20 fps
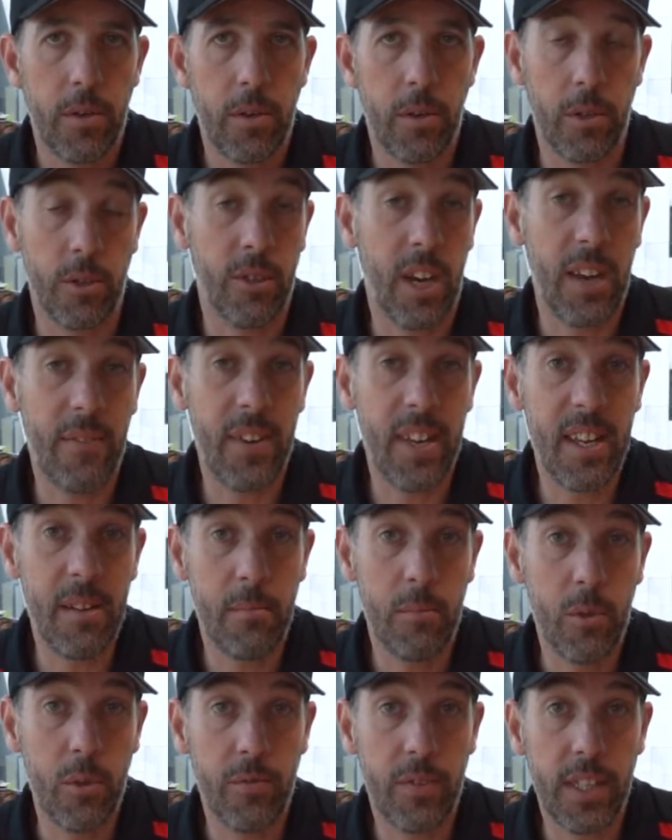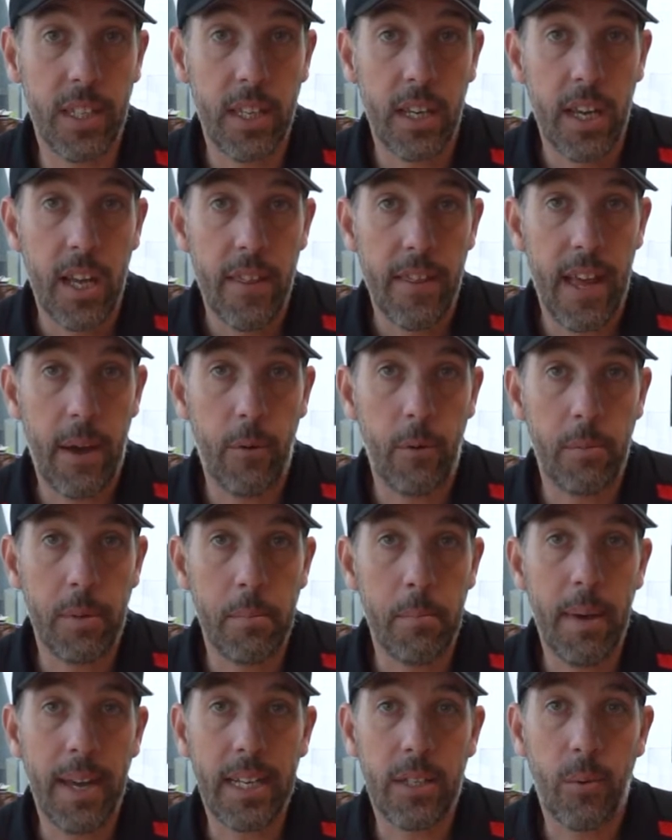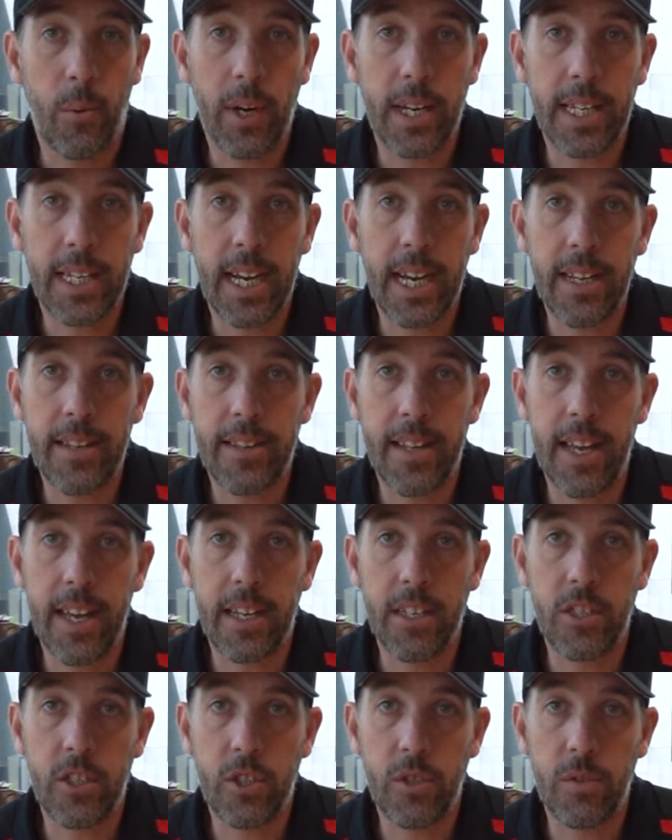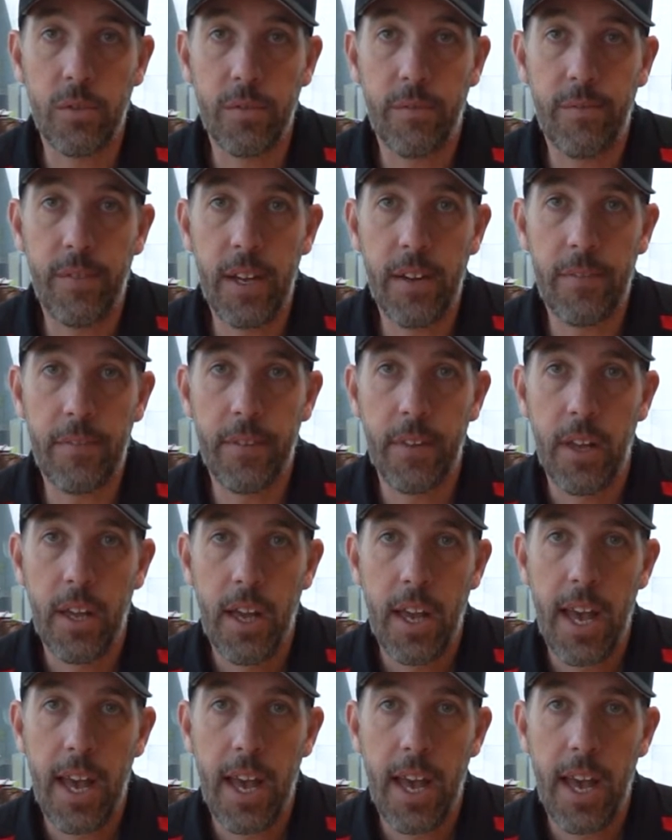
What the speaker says: or drive-in movie that will be May 29th and June 5th.